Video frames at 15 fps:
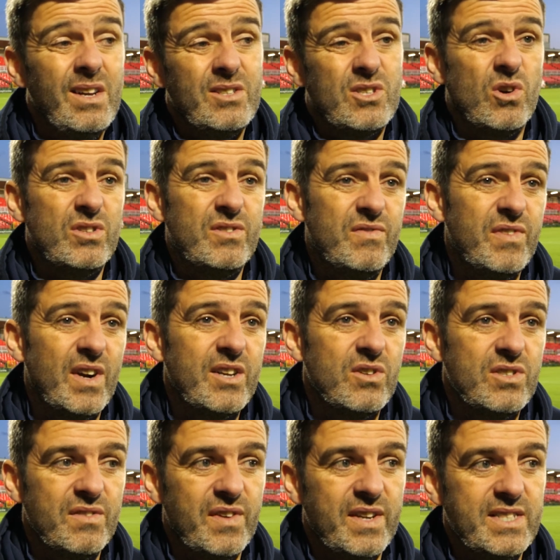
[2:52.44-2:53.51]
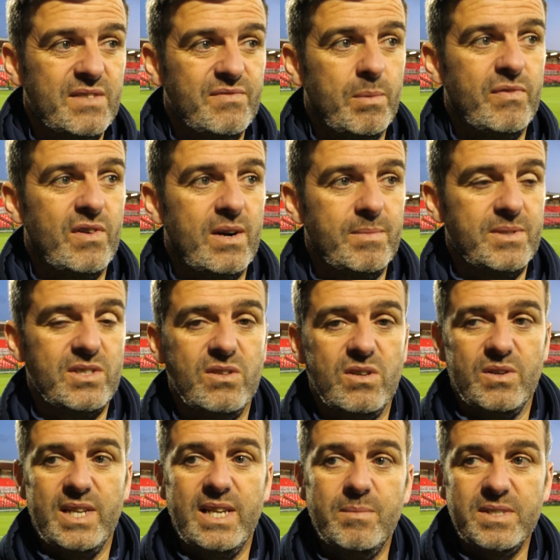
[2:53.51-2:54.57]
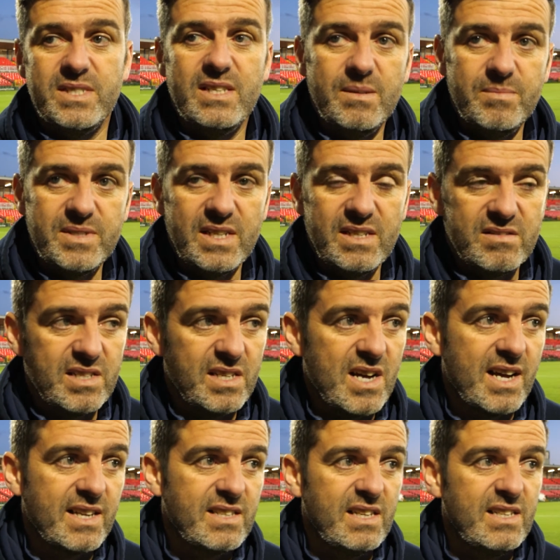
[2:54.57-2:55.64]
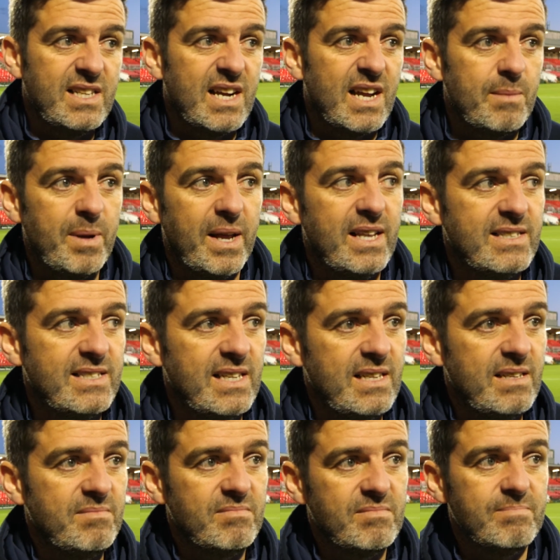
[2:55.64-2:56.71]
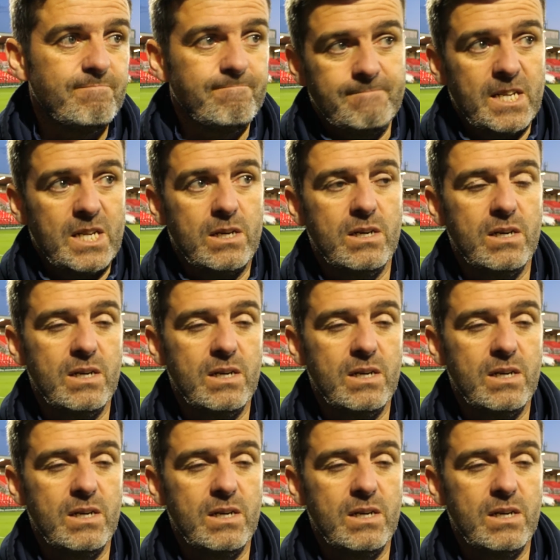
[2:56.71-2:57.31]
It's good, very good defensive performance. We limited them to nothing. They got a penalty, which